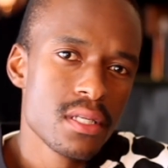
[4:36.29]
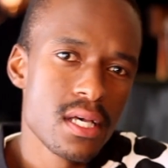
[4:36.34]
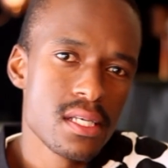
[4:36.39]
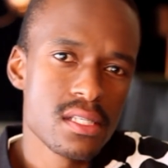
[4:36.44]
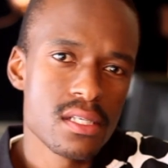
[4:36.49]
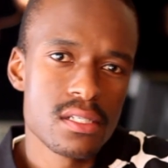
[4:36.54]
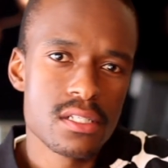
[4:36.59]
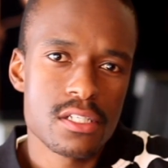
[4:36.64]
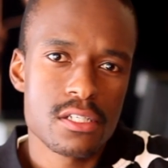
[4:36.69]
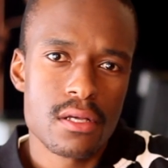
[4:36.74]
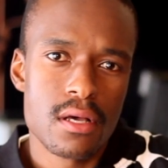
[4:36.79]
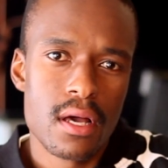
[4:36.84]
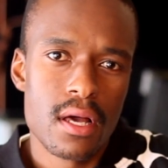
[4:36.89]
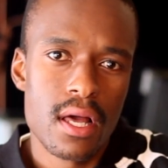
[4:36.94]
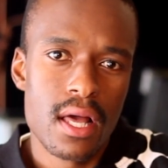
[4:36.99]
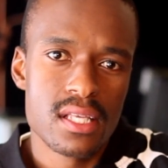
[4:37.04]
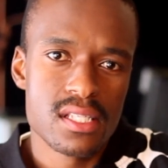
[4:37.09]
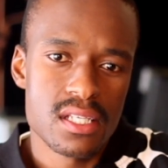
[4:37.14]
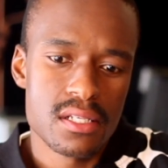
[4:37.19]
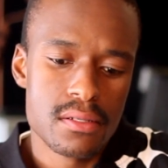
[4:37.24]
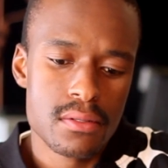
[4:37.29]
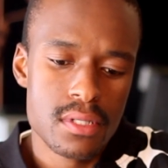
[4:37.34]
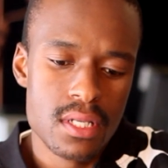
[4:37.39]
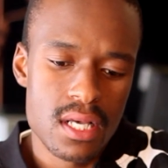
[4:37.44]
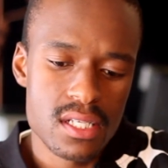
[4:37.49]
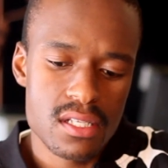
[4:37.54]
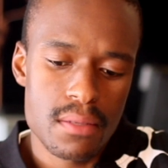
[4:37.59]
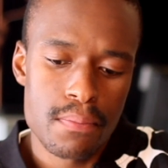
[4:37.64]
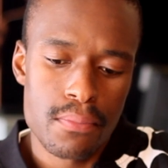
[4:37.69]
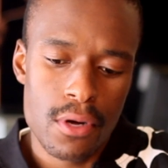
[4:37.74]
does it does it
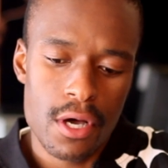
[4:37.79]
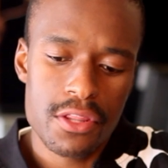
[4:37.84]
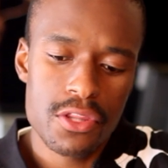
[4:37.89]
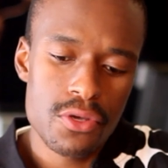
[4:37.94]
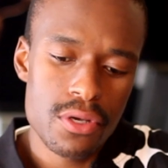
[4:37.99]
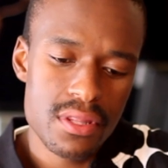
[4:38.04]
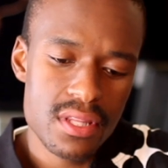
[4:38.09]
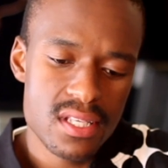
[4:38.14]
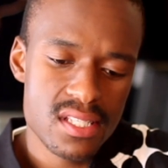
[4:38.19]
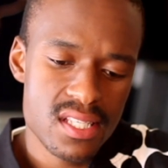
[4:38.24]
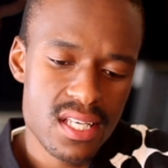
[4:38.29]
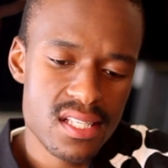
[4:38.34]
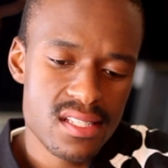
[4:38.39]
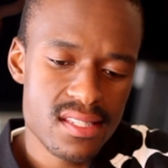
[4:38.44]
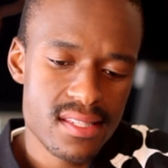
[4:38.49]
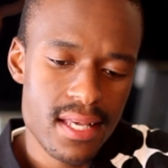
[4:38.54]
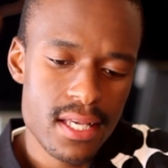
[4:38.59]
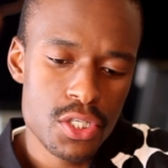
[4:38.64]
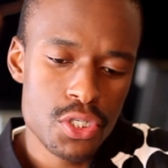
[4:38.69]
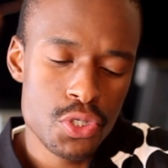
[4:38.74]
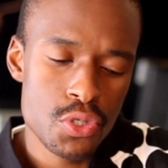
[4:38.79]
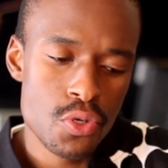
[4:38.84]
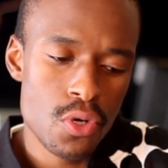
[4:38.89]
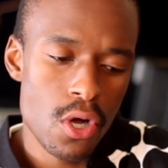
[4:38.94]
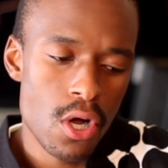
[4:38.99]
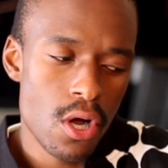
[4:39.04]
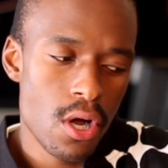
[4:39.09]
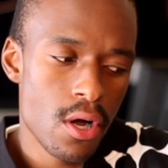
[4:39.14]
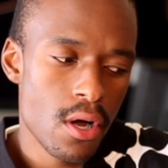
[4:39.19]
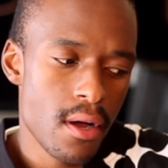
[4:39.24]
does it bother you in the sense that you
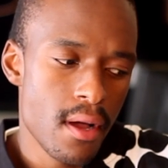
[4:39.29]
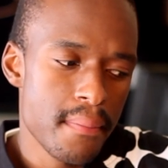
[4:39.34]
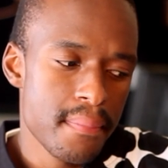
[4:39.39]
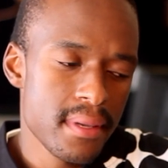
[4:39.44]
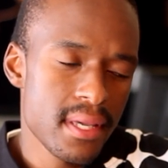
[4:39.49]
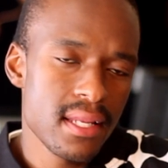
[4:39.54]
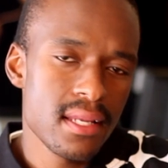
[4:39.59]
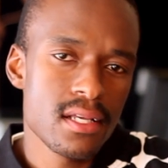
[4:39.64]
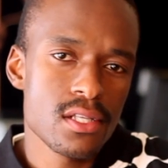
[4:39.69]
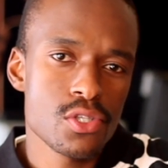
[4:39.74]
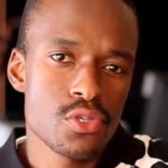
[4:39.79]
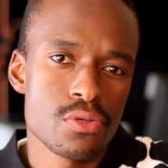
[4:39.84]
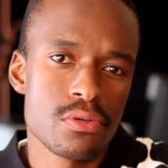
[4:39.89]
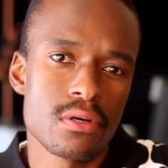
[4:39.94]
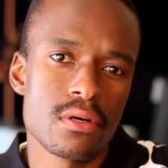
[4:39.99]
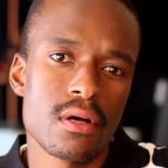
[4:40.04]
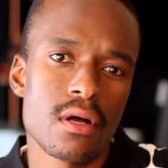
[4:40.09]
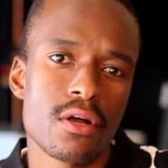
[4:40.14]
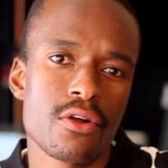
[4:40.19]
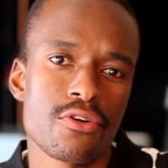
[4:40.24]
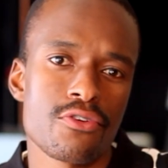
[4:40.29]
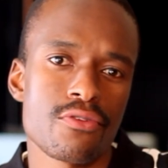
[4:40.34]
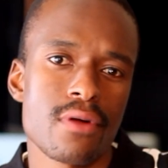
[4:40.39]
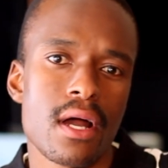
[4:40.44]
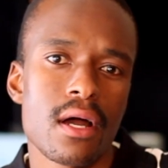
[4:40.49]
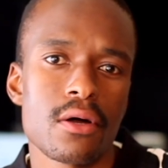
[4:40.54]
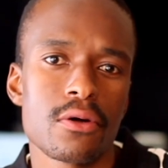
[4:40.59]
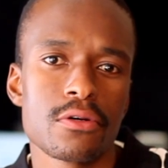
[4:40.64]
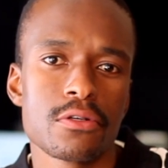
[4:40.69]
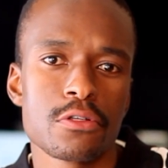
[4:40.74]
are appealing to a
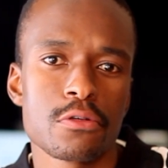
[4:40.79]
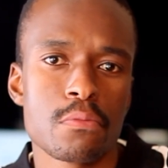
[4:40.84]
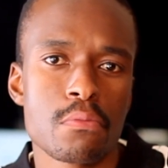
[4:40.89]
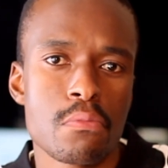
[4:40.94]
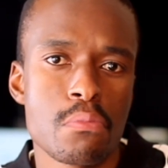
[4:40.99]
crowd